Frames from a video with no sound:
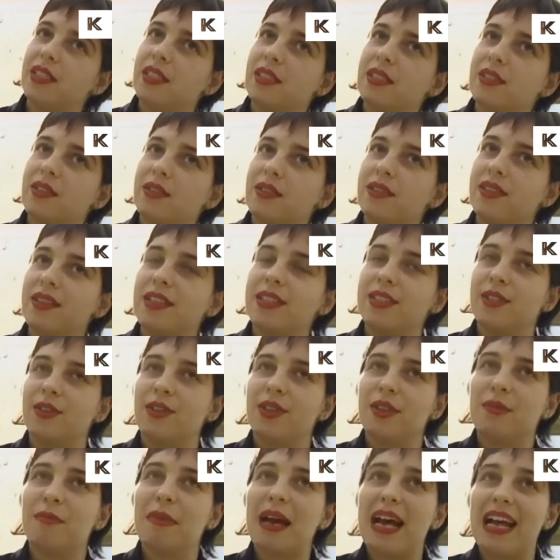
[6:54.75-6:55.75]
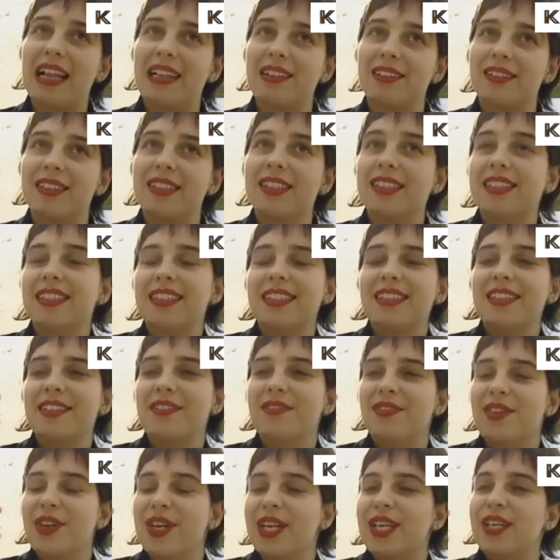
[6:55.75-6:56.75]
It's on, it's on the Mall,
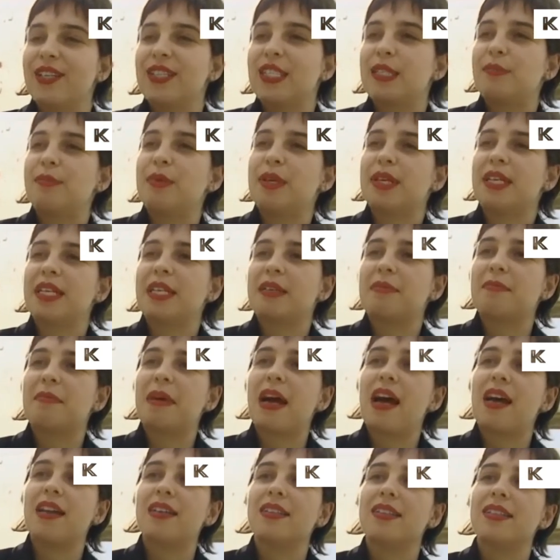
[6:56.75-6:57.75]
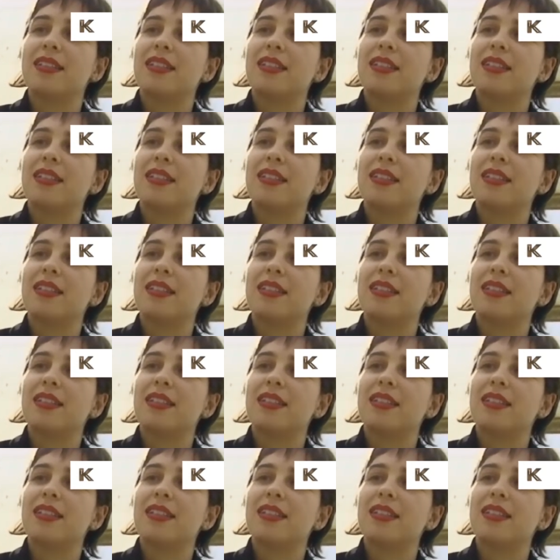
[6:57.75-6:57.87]
very close to Buckingham Palace,